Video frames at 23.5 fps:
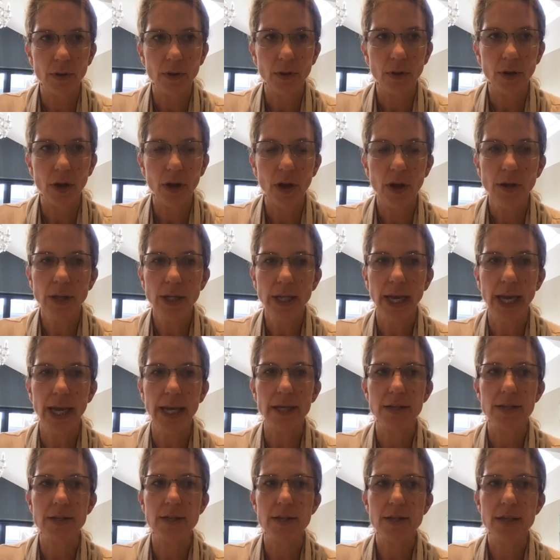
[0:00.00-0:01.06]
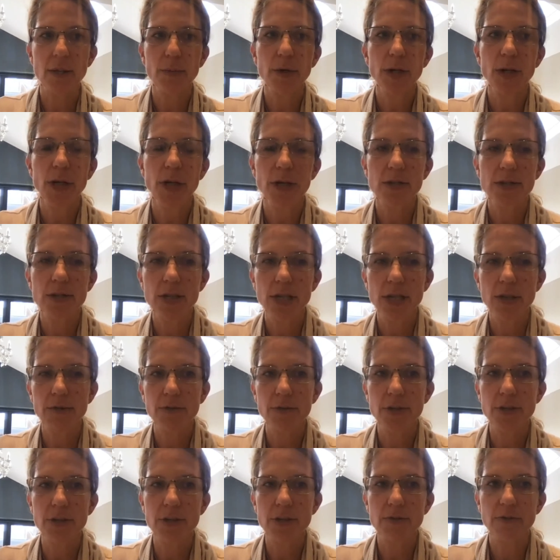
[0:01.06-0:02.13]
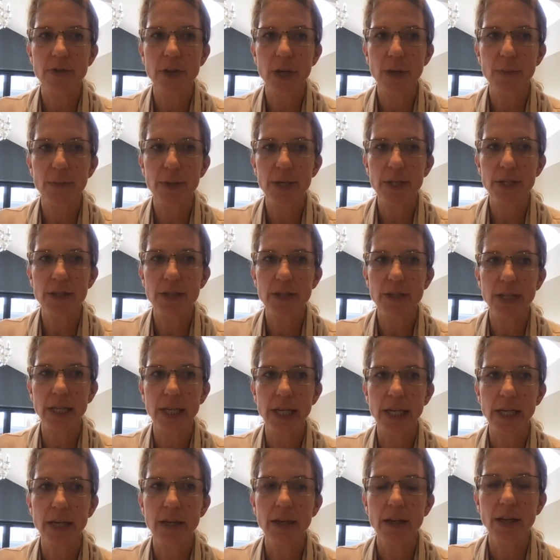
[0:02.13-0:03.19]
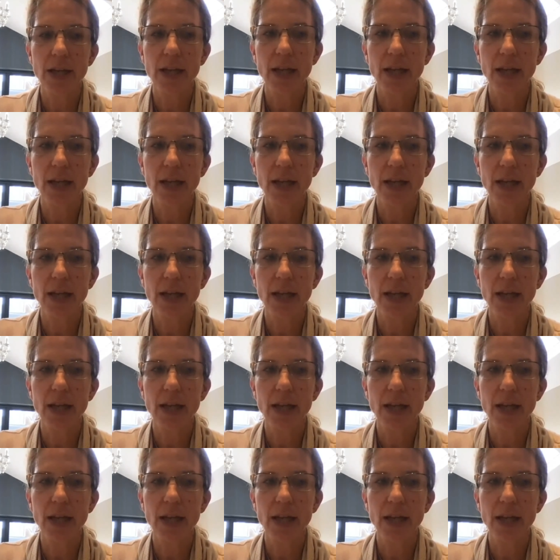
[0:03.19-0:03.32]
Okay, so someone asked if it's developmentally,